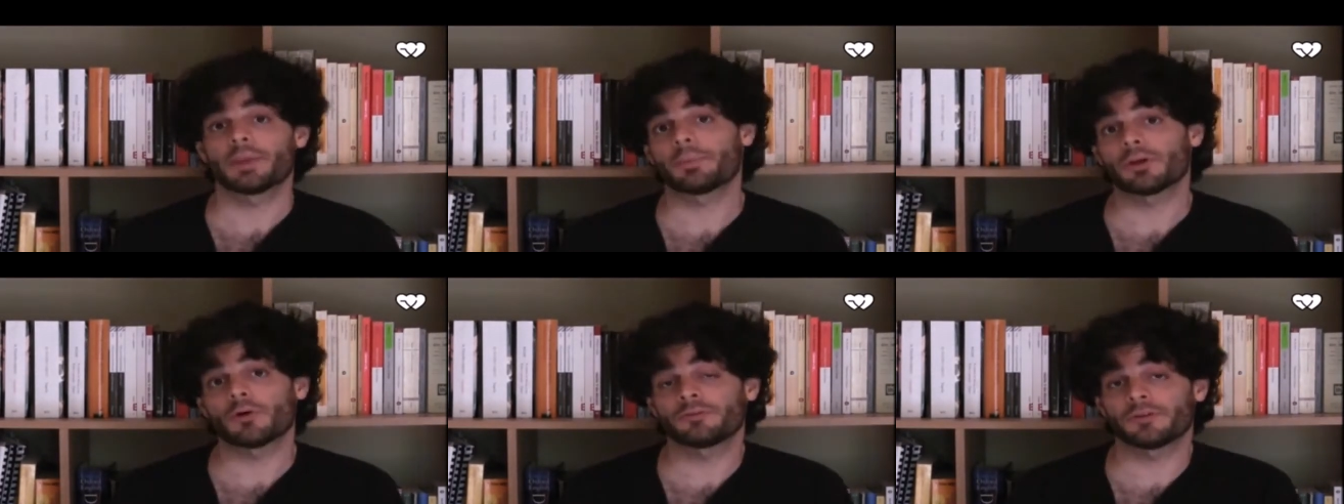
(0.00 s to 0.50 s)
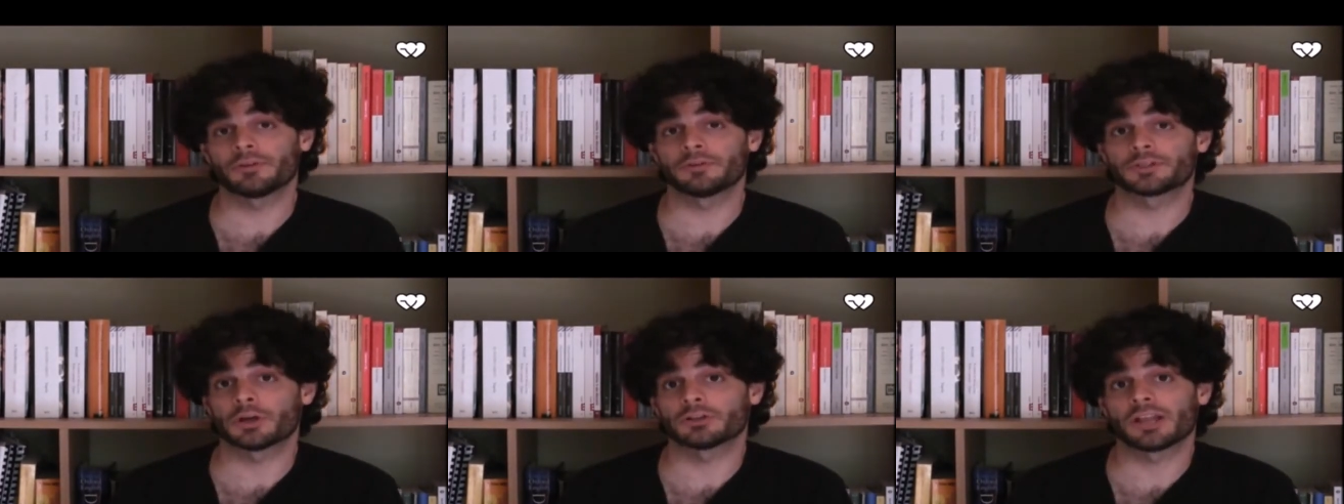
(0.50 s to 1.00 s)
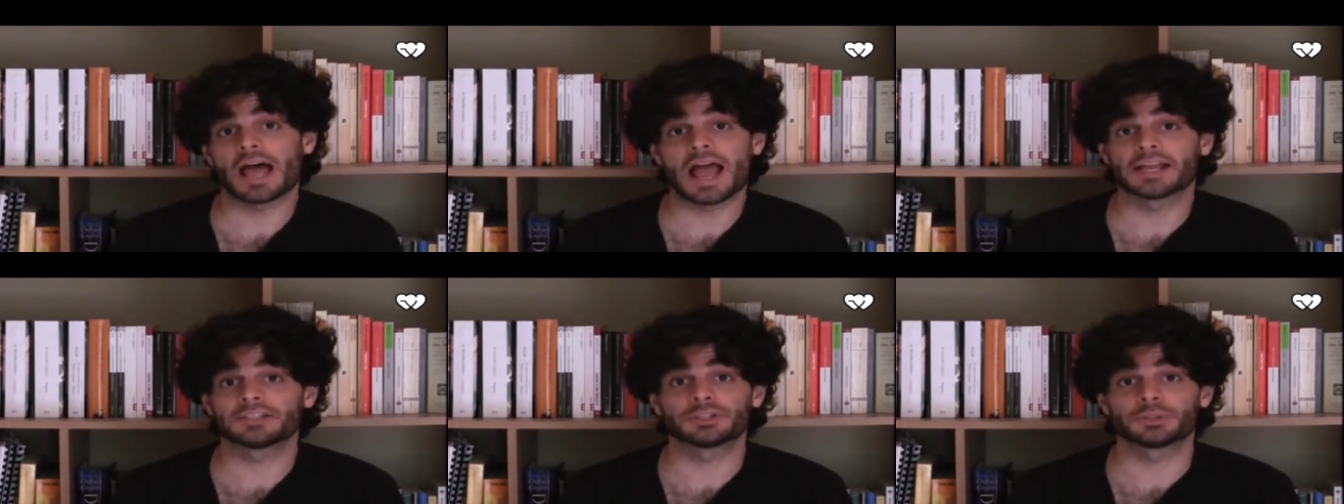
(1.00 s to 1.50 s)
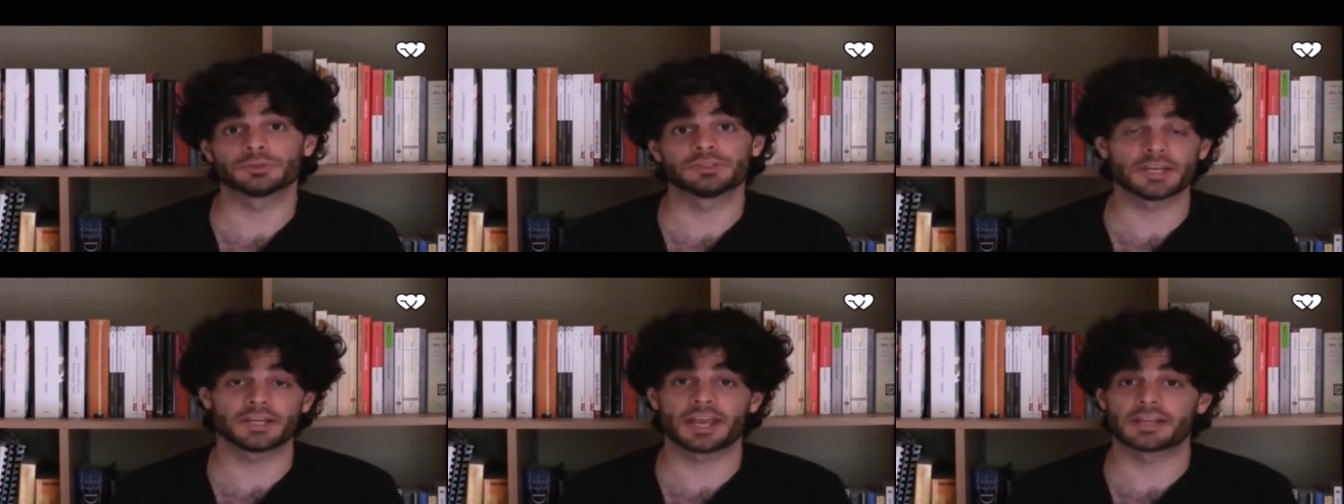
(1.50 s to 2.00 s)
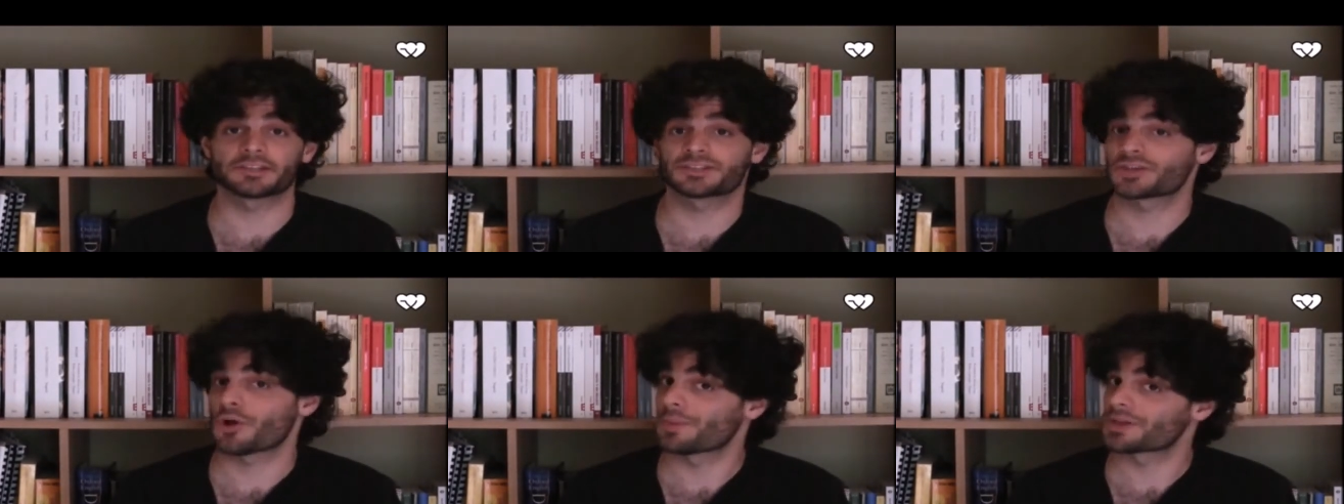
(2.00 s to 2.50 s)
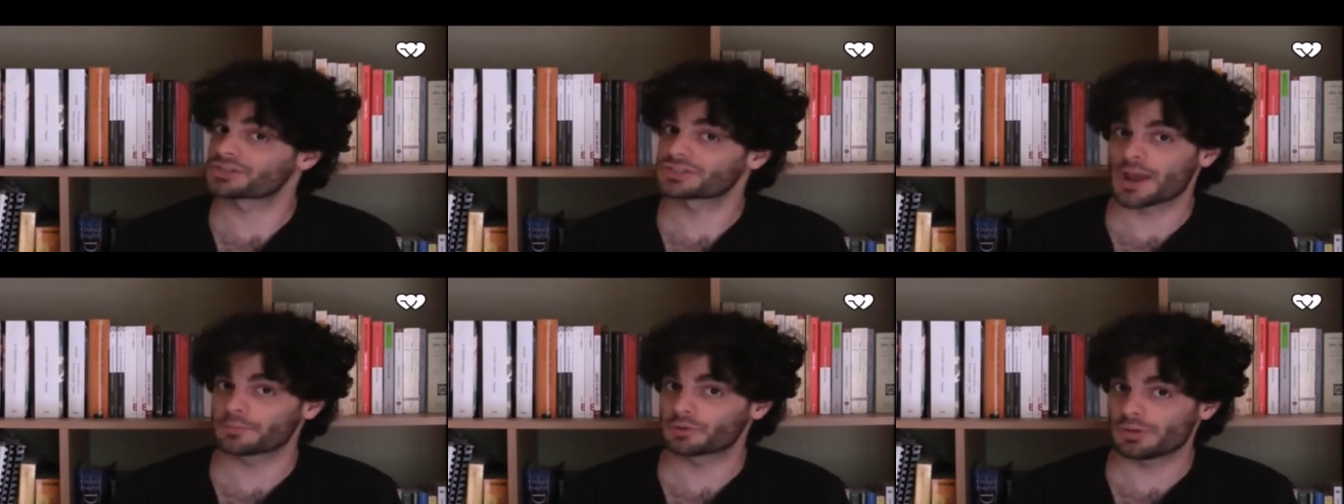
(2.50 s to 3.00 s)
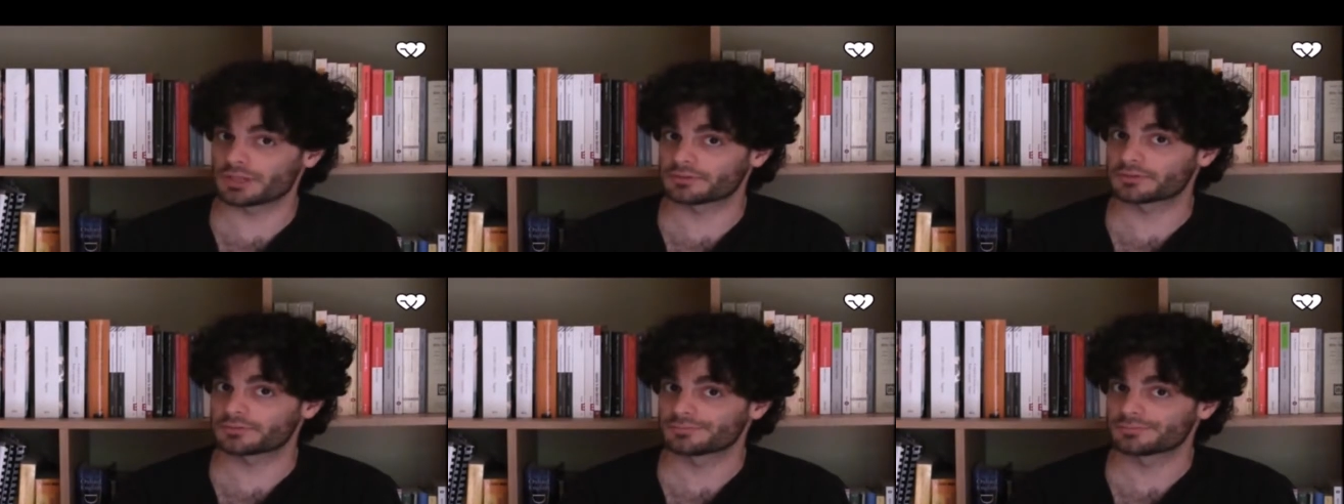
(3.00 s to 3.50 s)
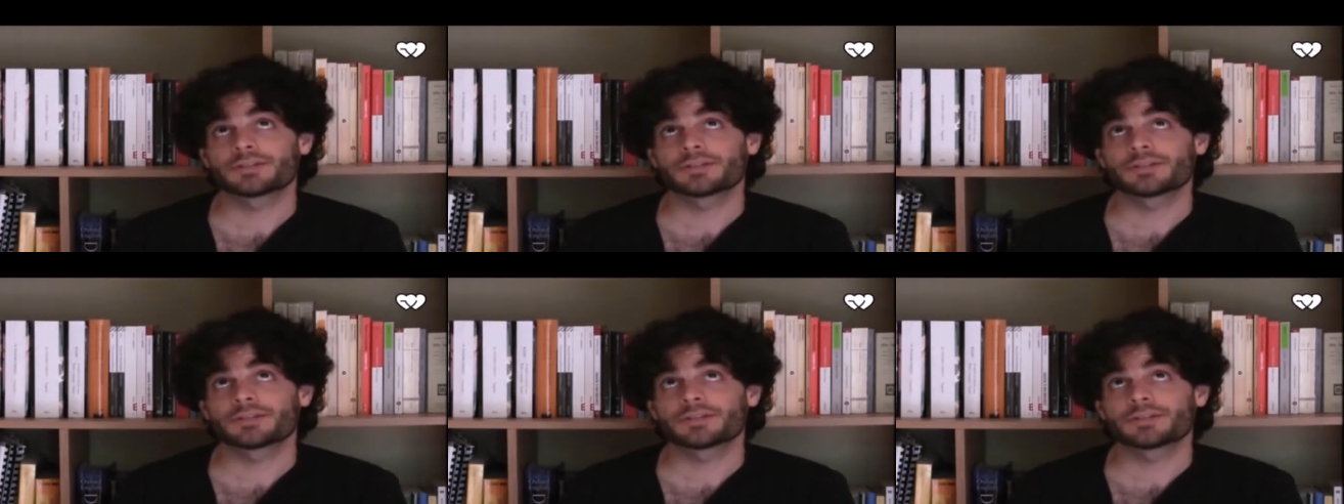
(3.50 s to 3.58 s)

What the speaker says: People often don't like to dedicate so much time to it.